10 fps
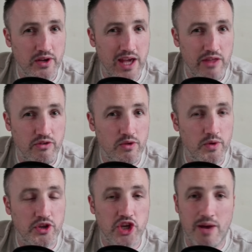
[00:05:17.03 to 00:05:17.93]
getting through the
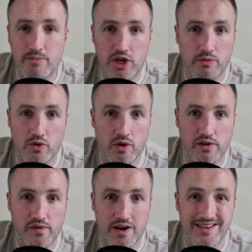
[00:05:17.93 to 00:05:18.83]
World Championship
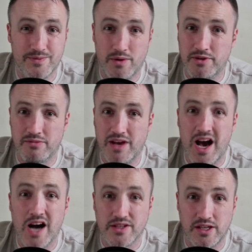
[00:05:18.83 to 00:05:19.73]
qualifier is probably going to be
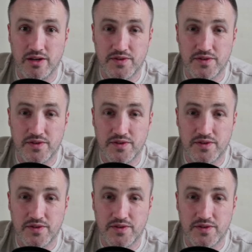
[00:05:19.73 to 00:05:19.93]
hard enough.